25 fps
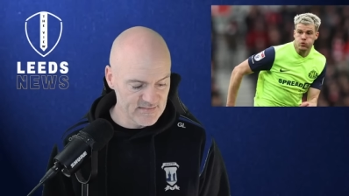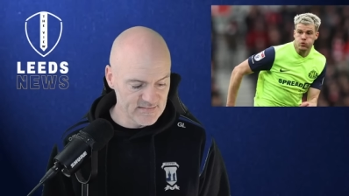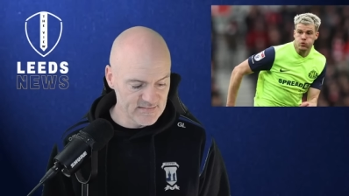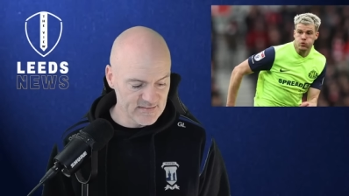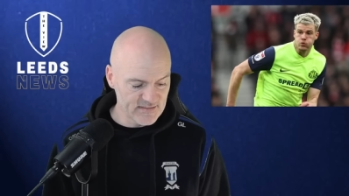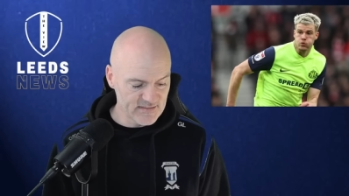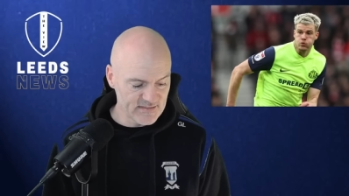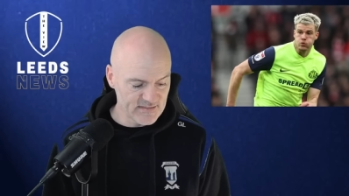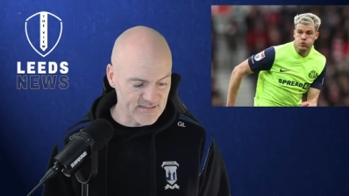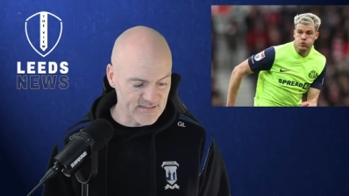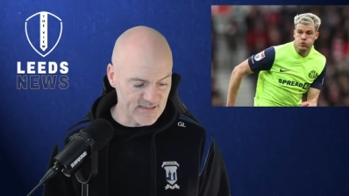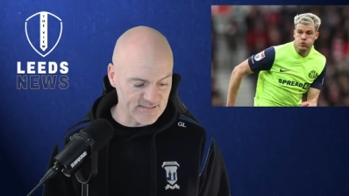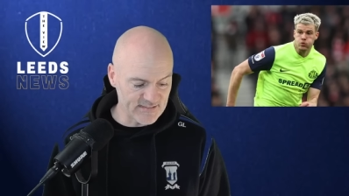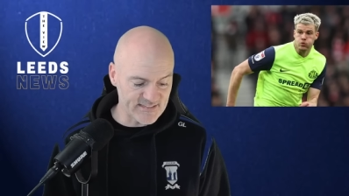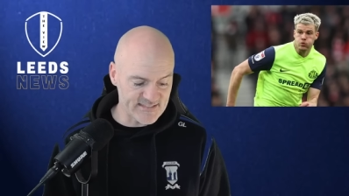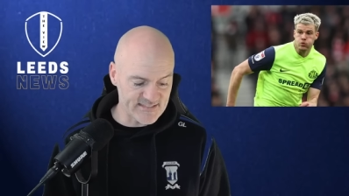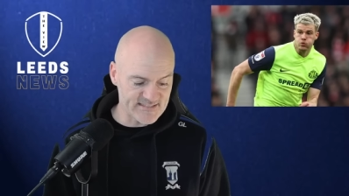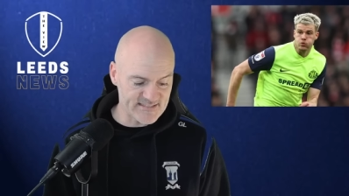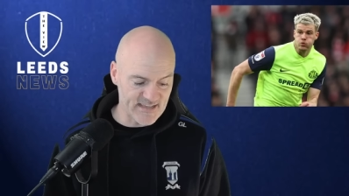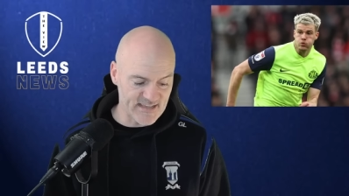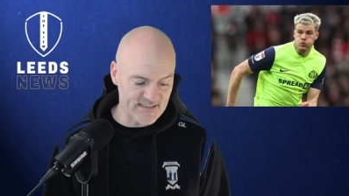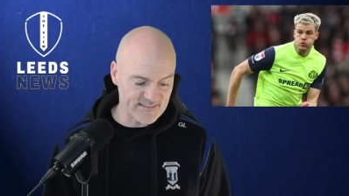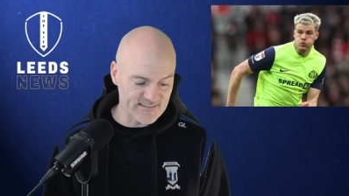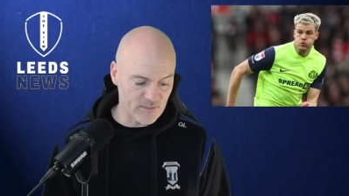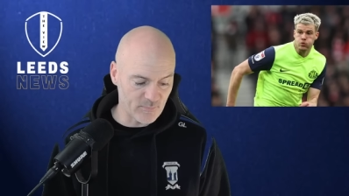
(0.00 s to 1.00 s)
Hjelde
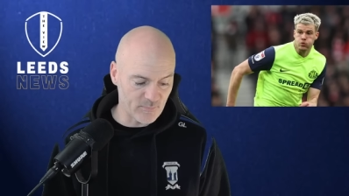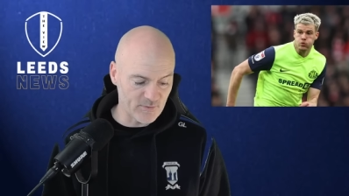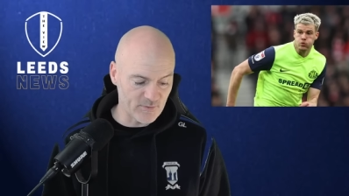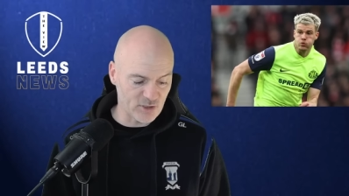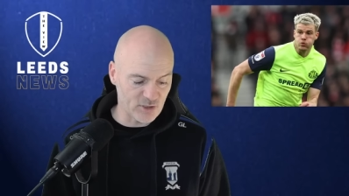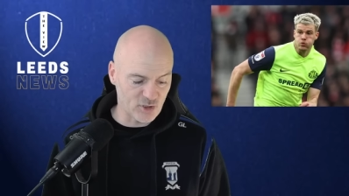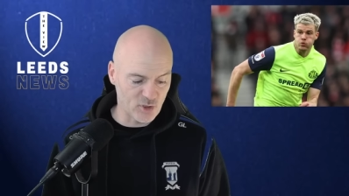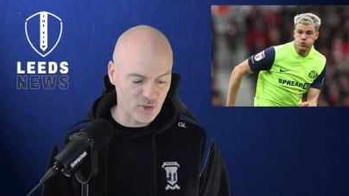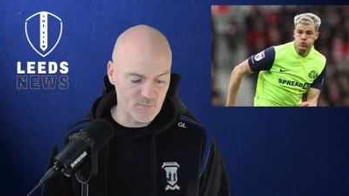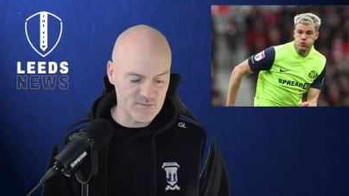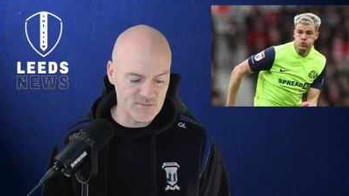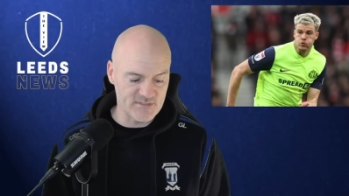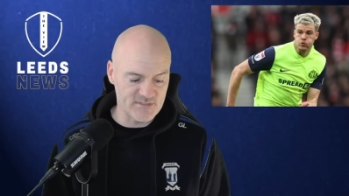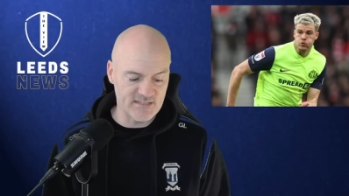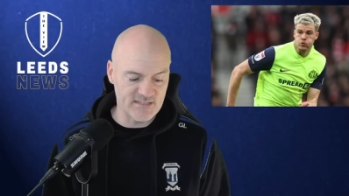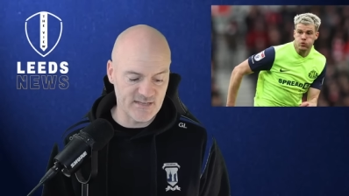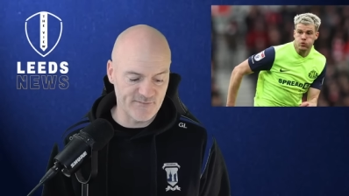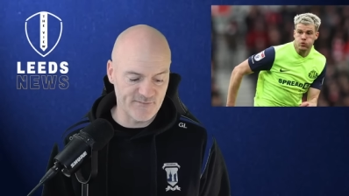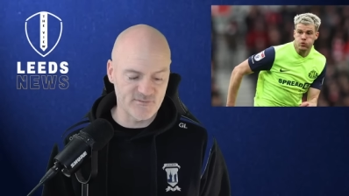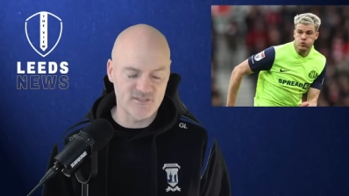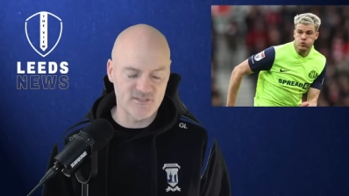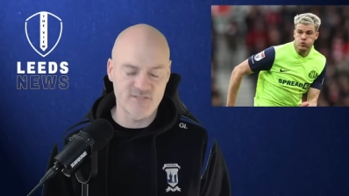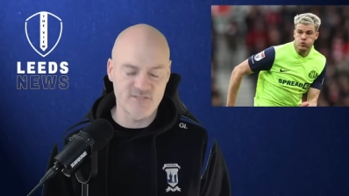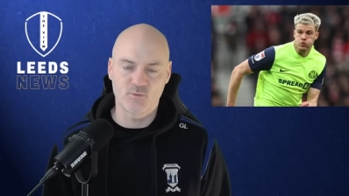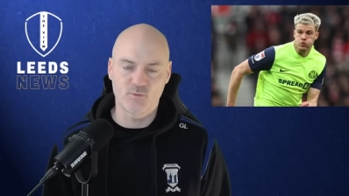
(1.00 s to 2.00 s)
said that when it comes to the
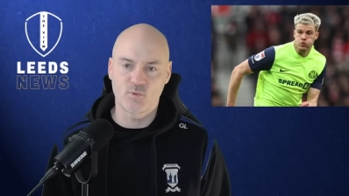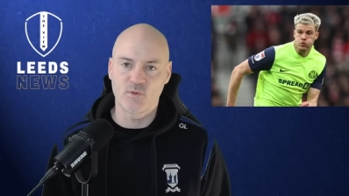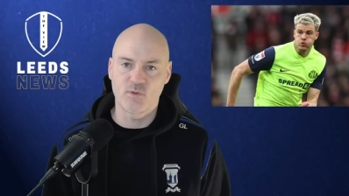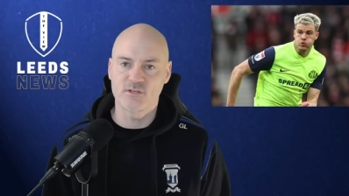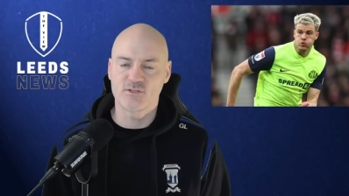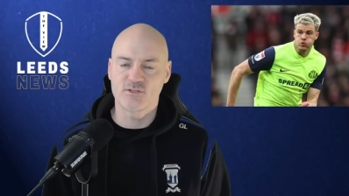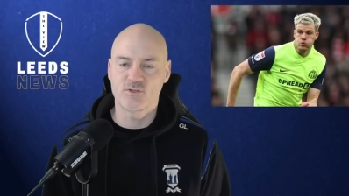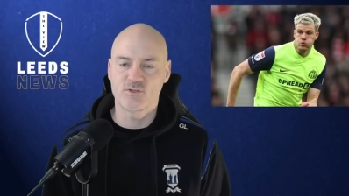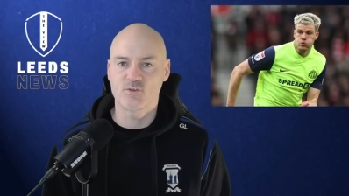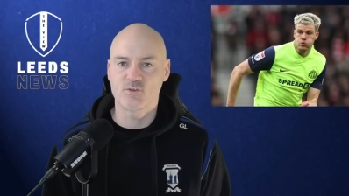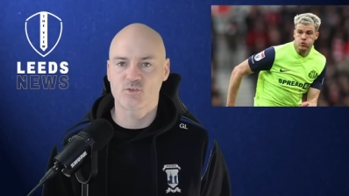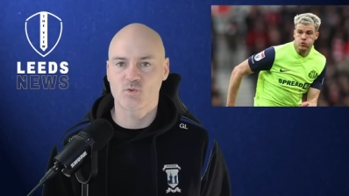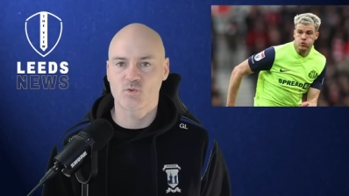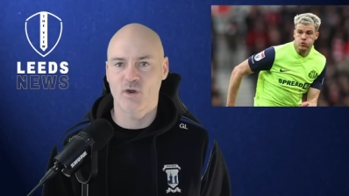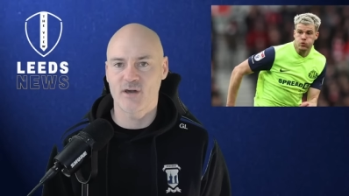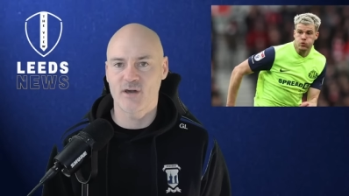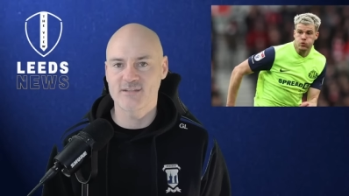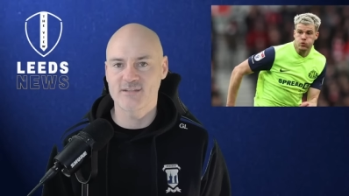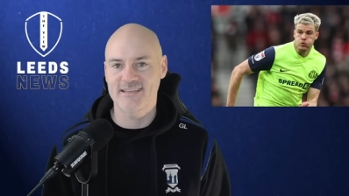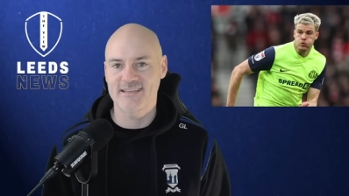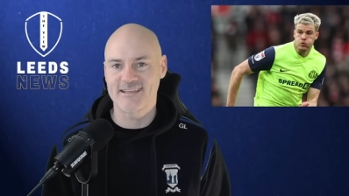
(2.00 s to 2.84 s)
differences between the two squads,